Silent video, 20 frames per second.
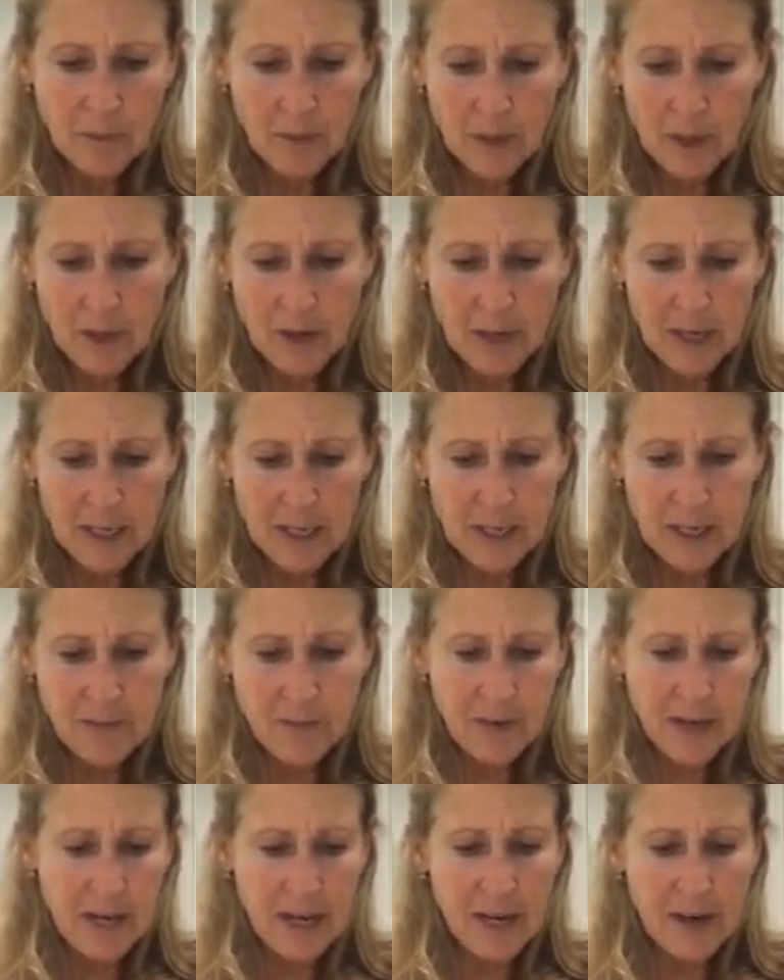All right, if
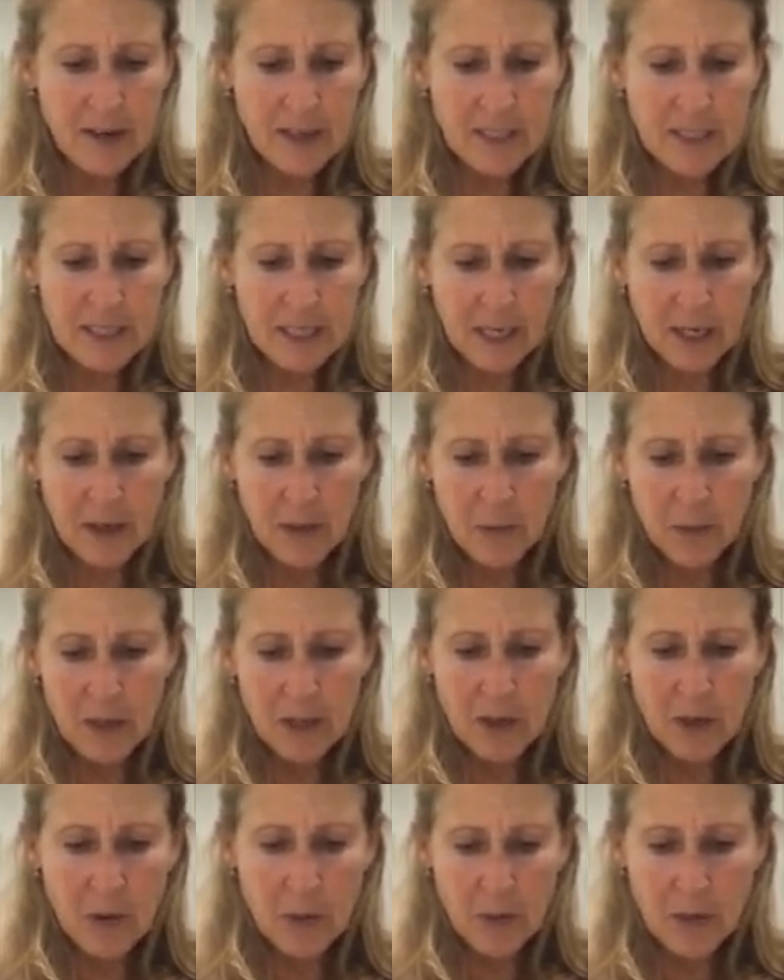I had a second
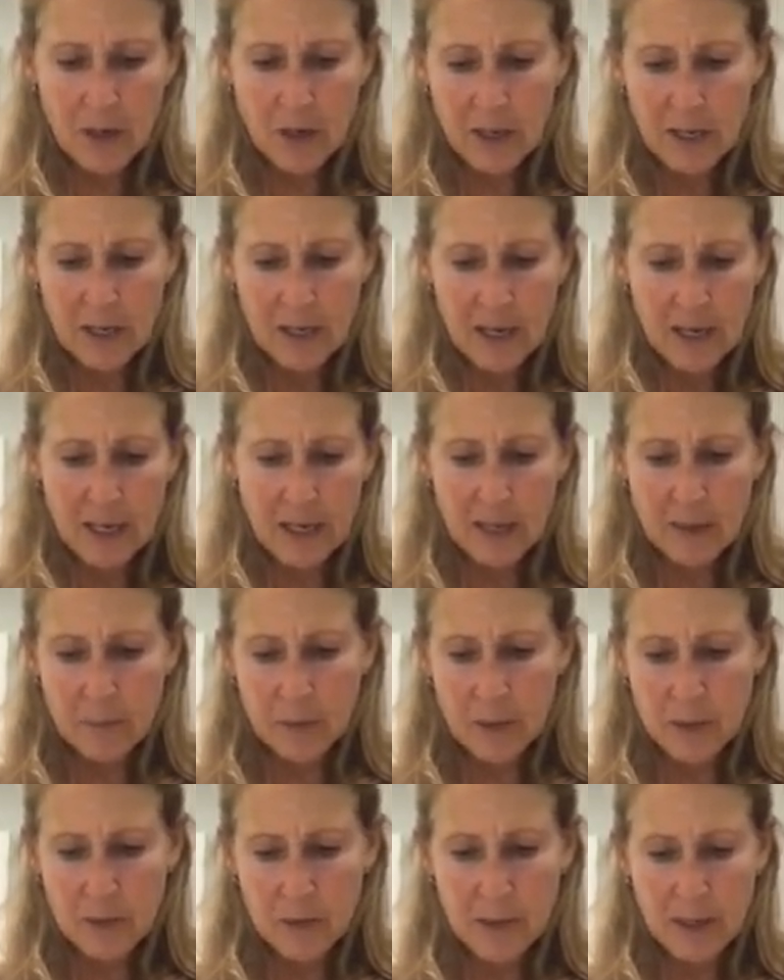one going on, I could
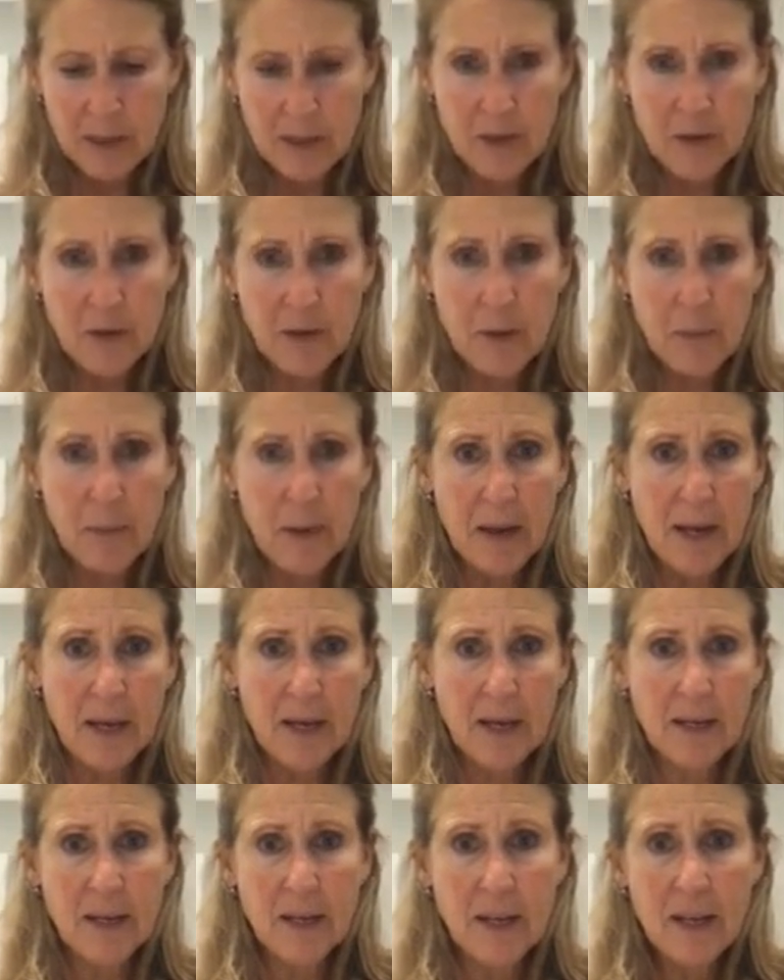put it right there in the
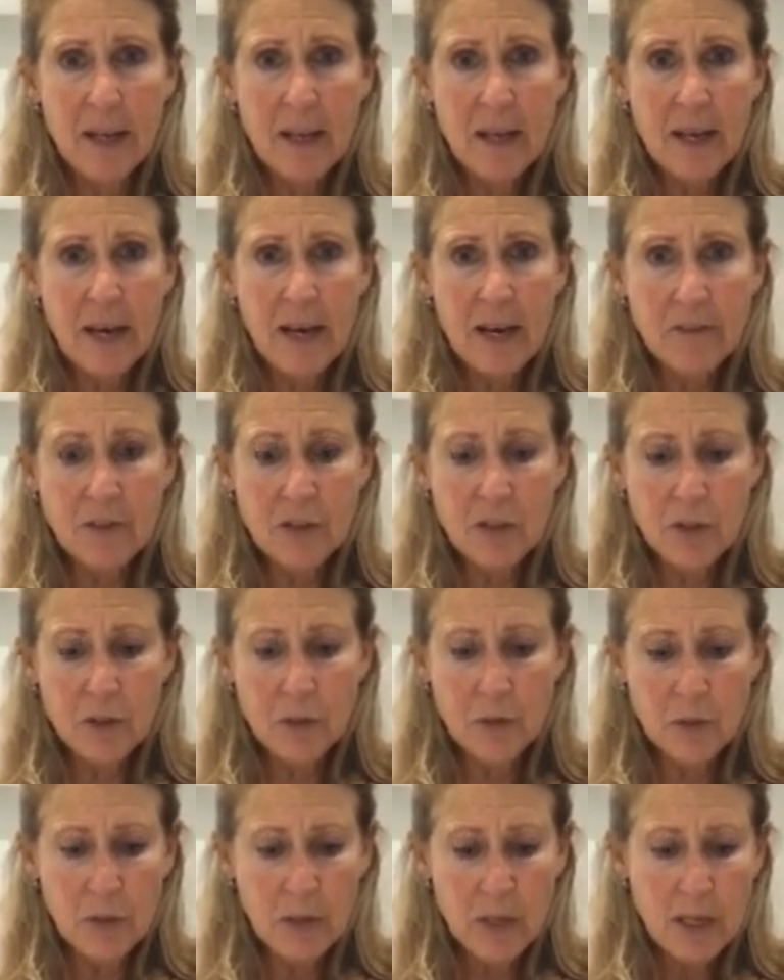pan, have
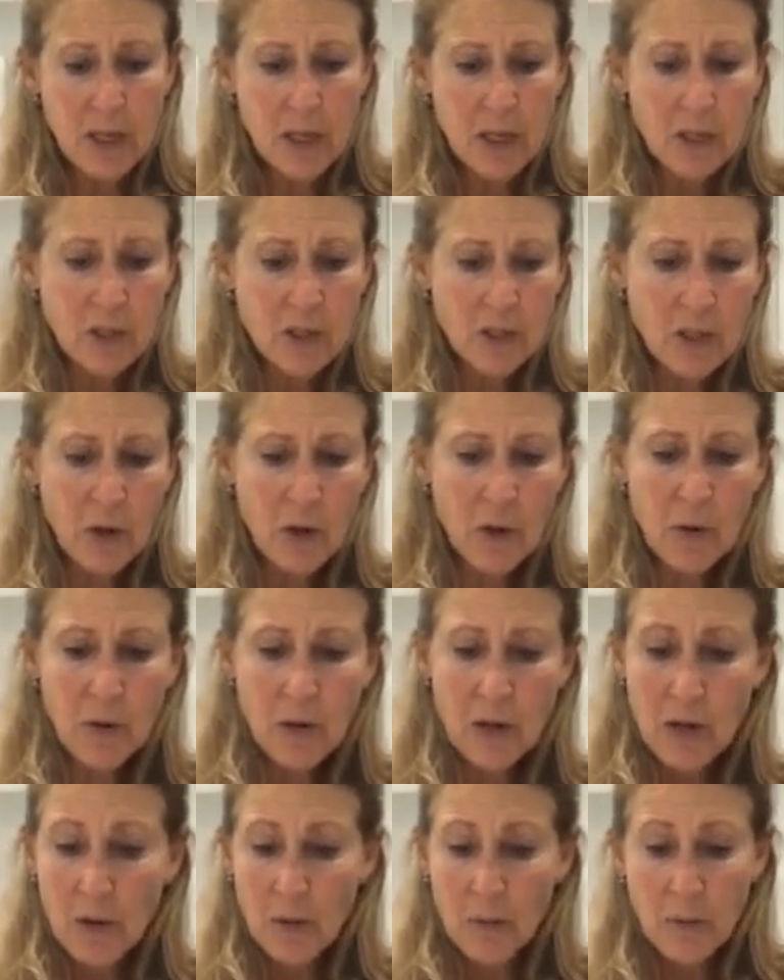2. So
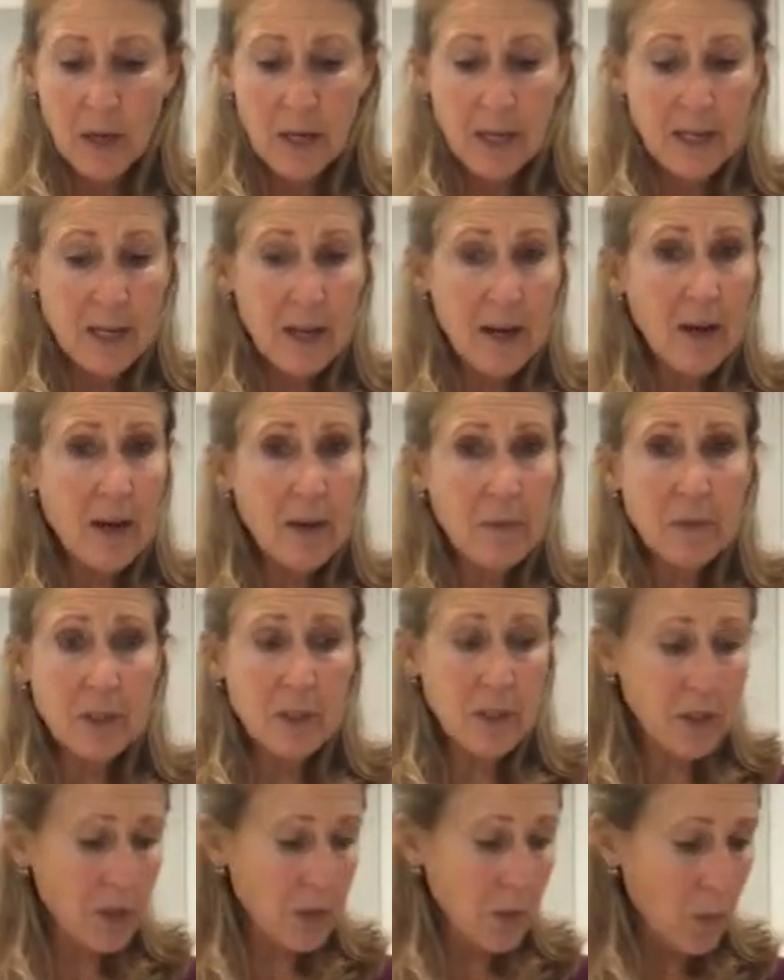right now I'm
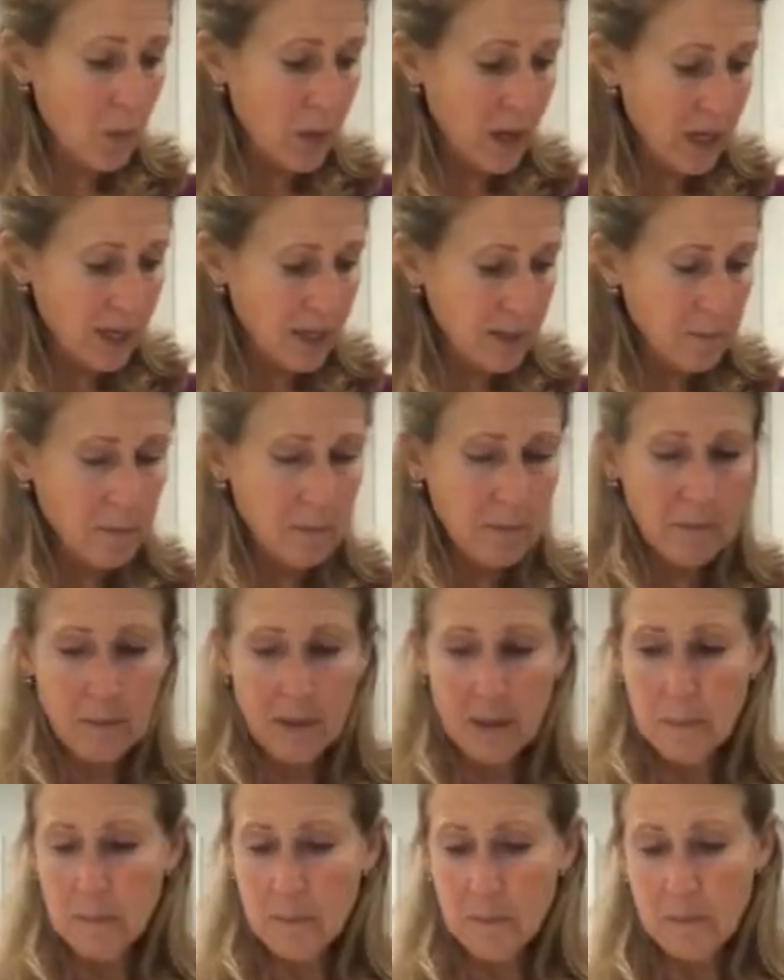just gonna wait.
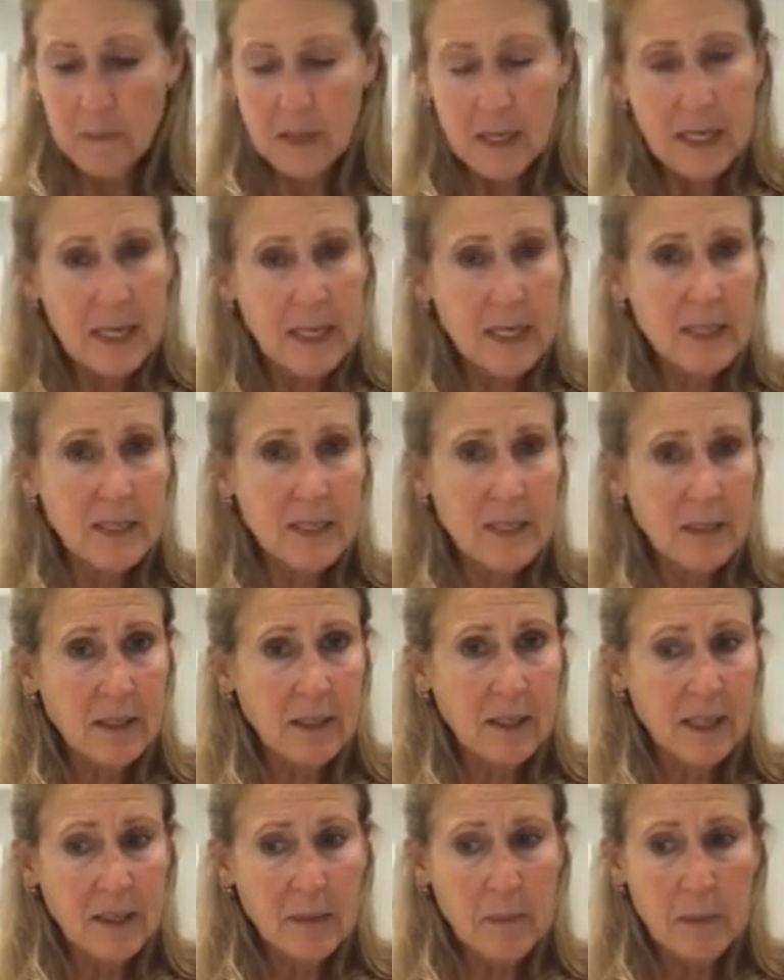My heat is still
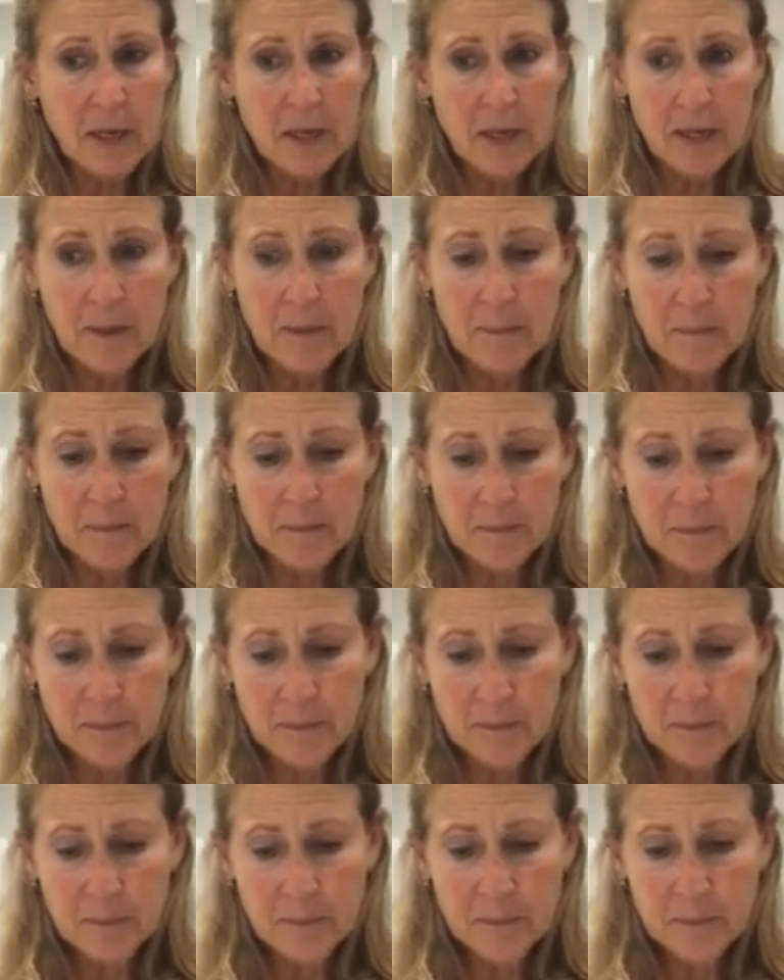at medium.
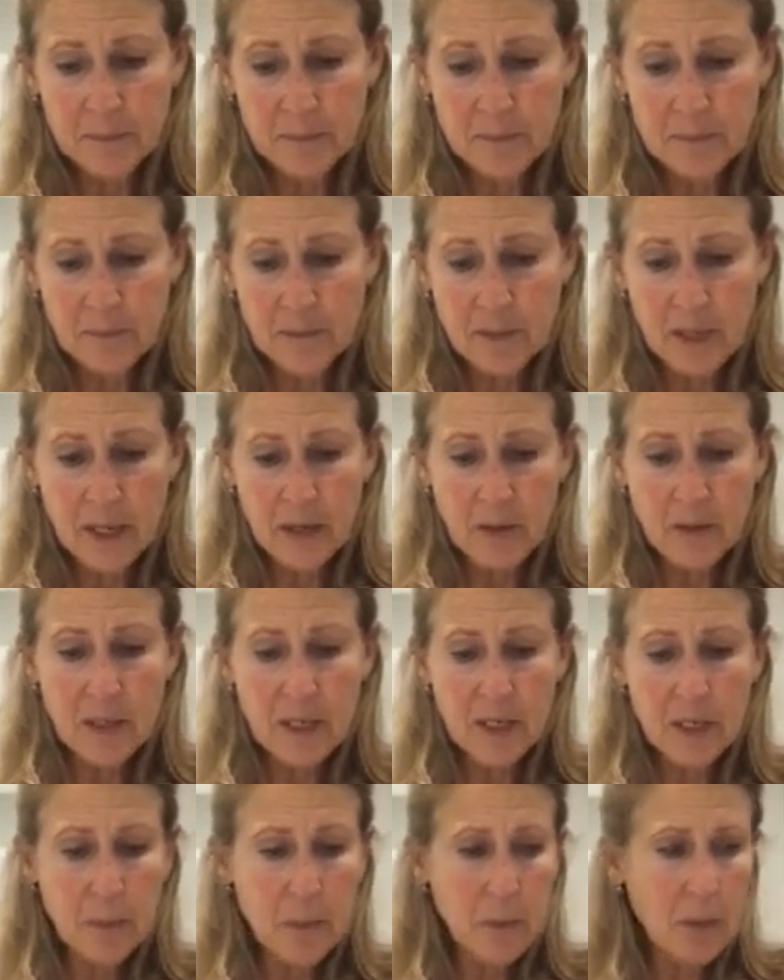I don't
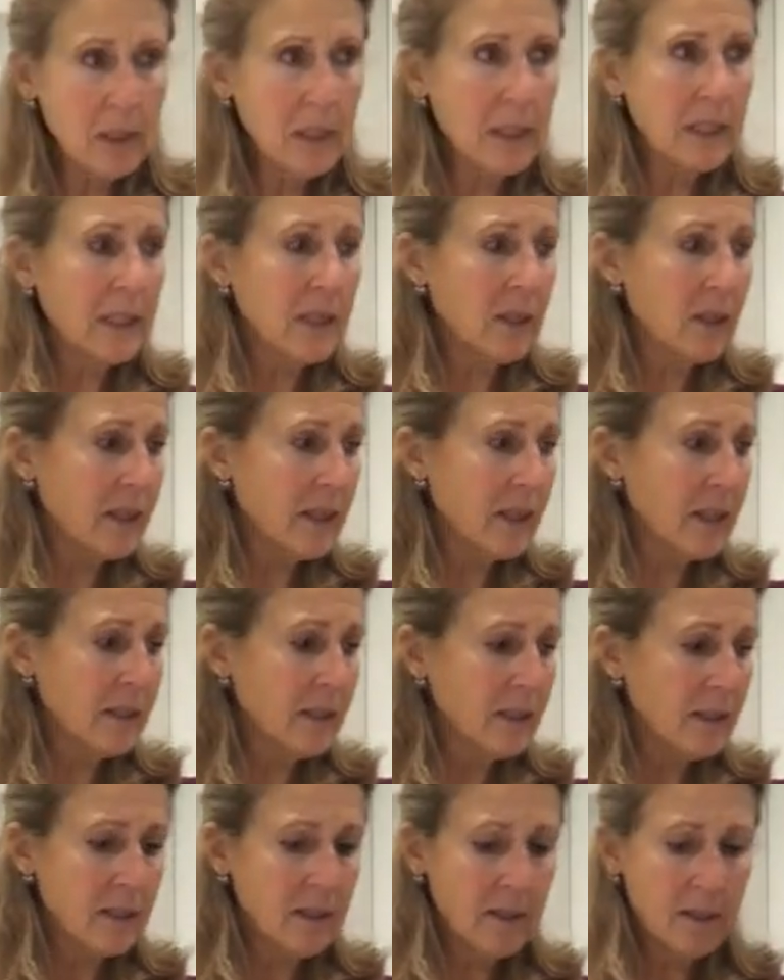need to put a lid on
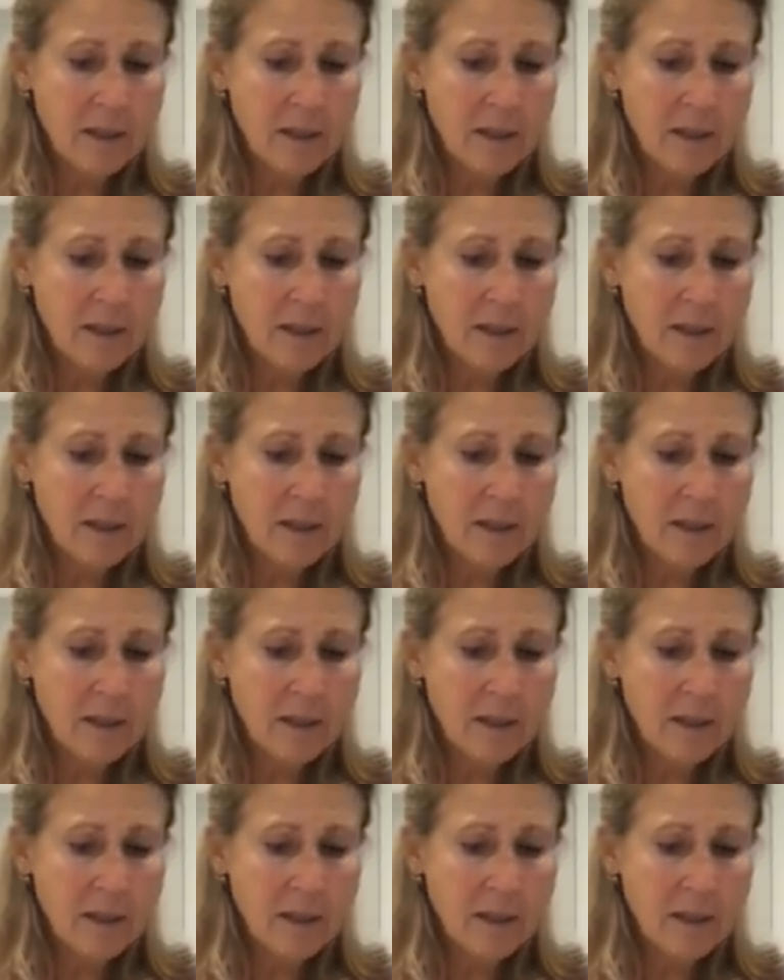it.